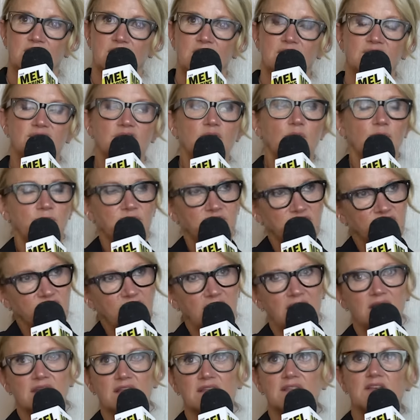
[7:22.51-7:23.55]
And so I'm
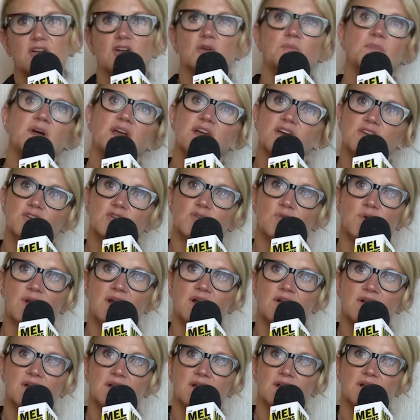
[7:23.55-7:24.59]
standing there in my
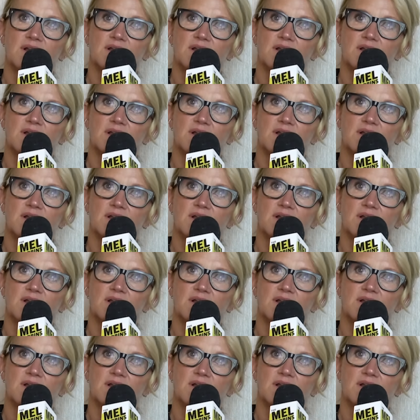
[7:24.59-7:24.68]
underwear.